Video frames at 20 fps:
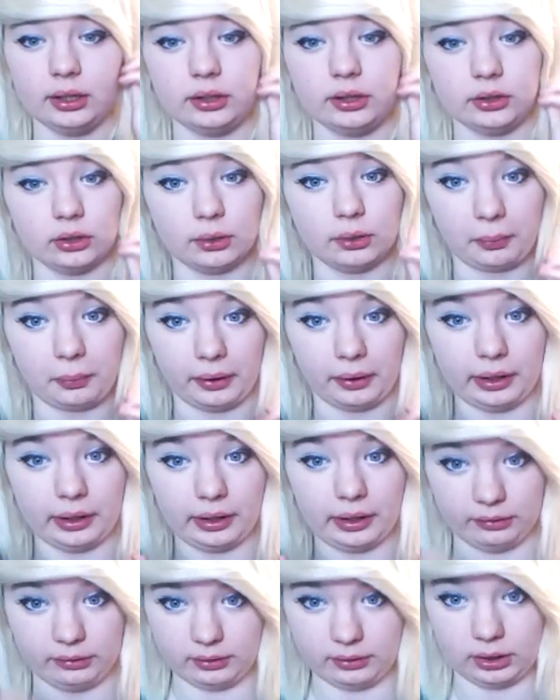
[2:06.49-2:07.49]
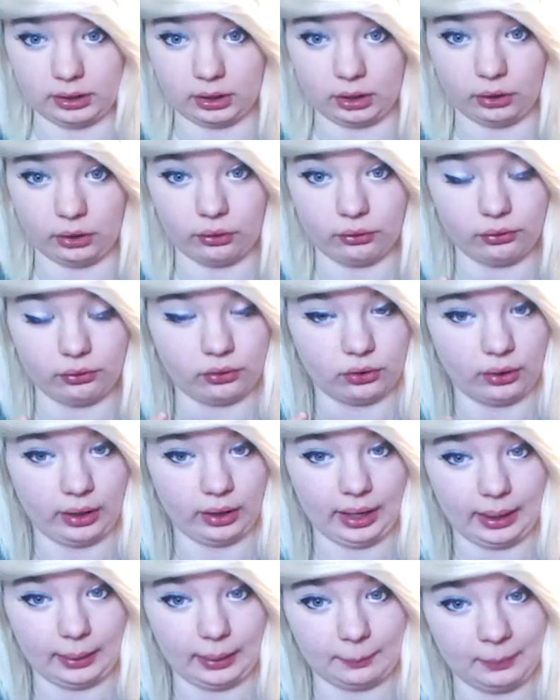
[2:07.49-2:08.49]
you're probably going to have to go to a
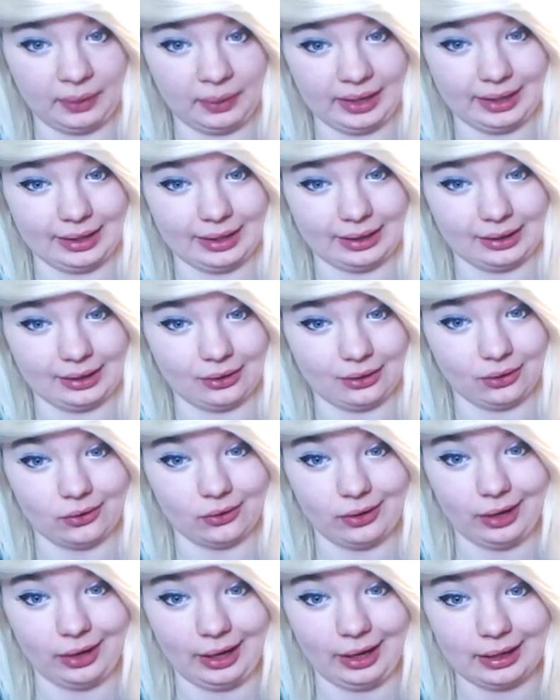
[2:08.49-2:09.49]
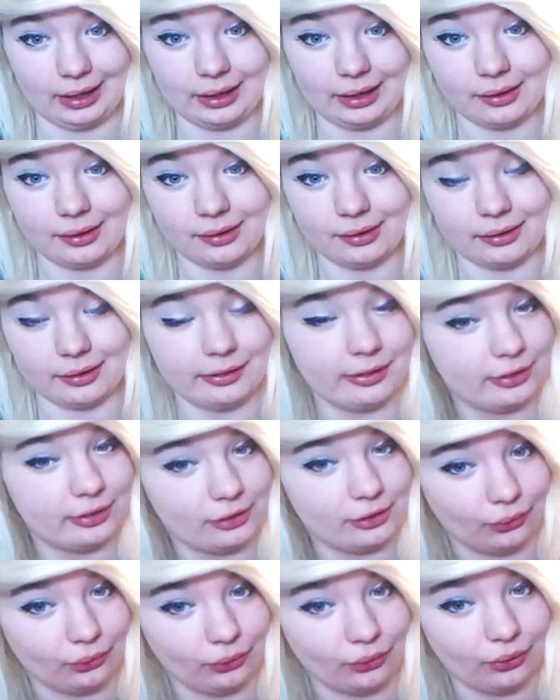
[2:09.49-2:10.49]
hand painting contact lenses
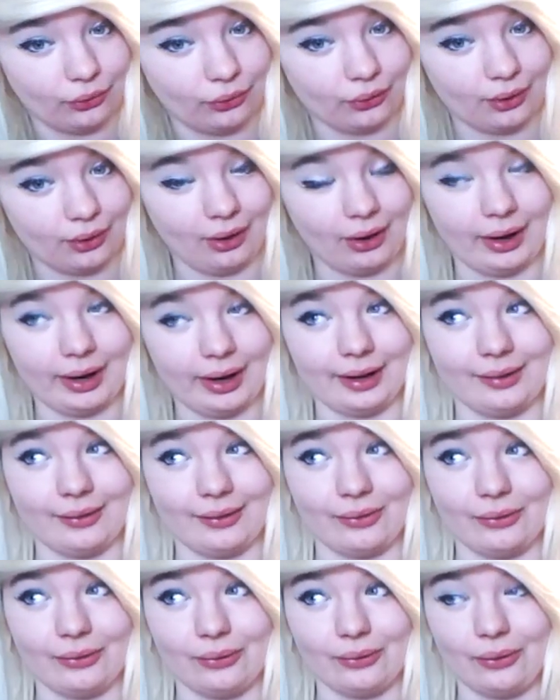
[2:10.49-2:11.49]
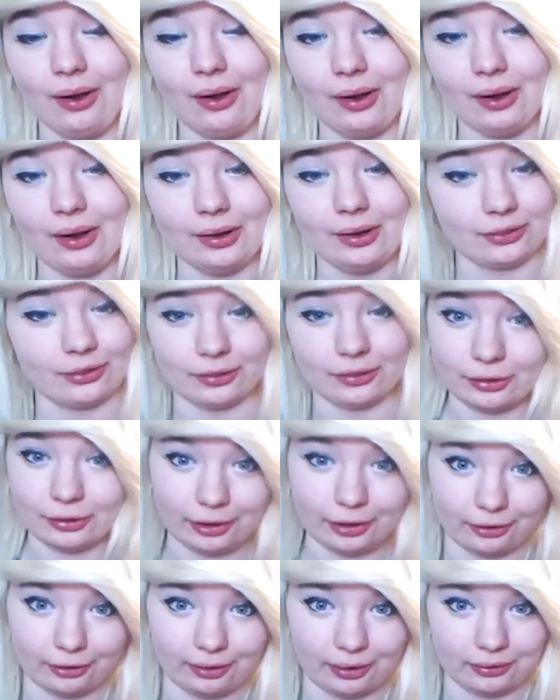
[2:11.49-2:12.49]
store online, or just
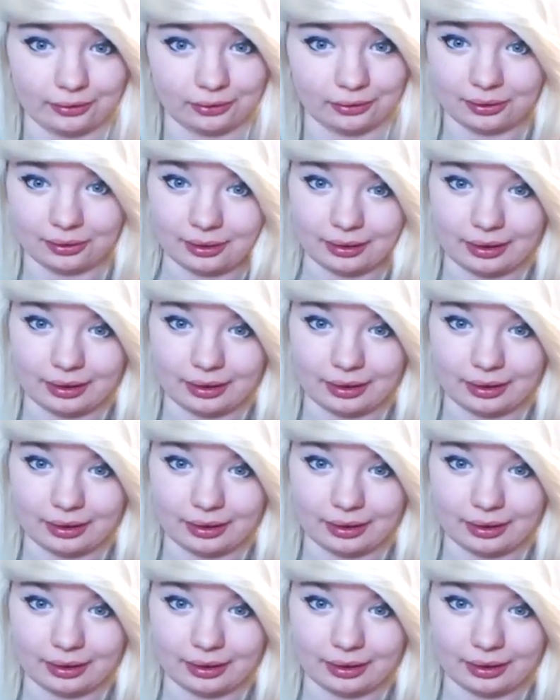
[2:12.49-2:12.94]
look around on the